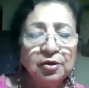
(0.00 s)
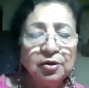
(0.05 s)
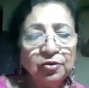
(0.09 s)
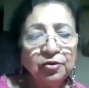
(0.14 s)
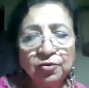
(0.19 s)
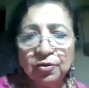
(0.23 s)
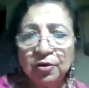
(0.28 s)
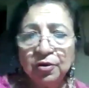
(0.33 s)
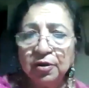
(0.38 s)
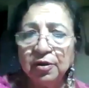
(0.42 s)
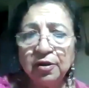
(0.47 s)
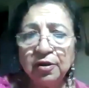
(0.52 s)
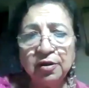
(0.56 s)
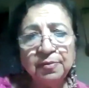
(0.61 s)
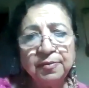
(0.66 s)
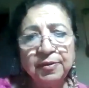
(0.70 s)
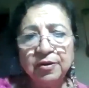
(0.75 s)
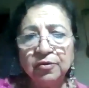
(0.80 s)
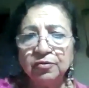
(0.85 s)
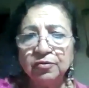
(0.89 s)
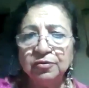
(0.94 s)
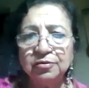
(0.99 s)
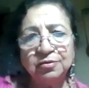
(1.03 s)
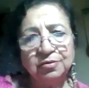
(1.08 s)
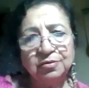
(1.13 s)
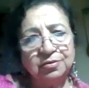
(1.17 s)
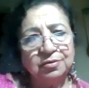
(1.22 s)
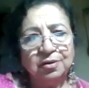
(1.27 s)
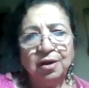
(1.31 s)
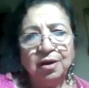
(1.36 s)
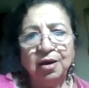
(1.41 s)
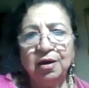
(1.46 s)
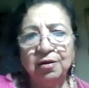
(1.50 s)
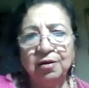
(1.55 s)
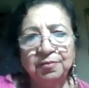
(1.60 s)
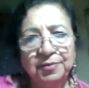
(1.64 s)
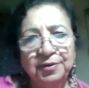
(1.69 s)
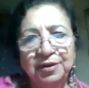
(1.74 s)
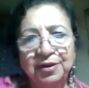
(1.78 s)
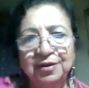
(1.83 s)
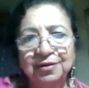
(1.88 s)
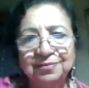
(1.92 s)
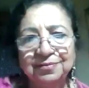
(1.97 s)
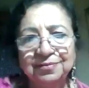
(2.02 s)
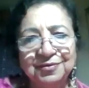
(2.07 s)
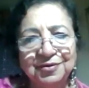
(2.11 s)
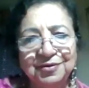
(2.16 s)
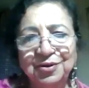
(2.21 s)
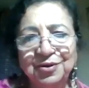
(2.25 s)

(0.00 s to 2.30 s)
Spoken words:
learn about harmony.